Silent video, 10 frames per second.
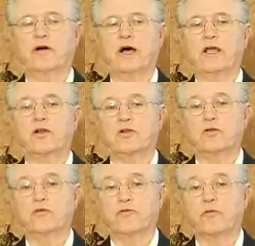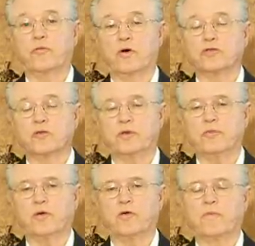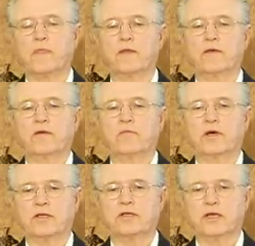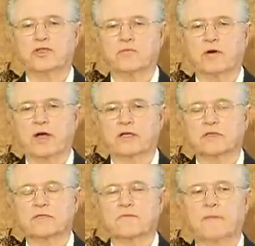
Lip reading: I include for most people meditation practice,